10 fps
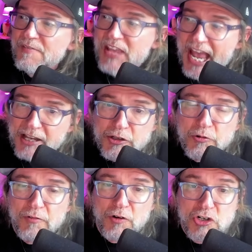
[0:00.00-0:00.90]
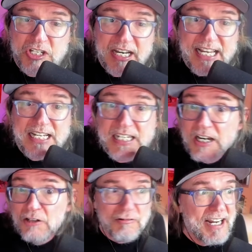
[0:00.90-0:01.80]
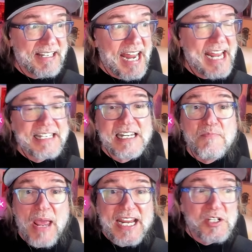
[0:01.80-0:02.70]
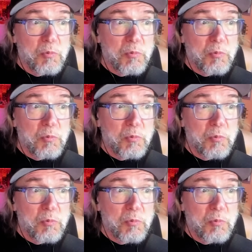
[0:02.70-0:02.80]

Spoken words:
at universities like Nancy Mace,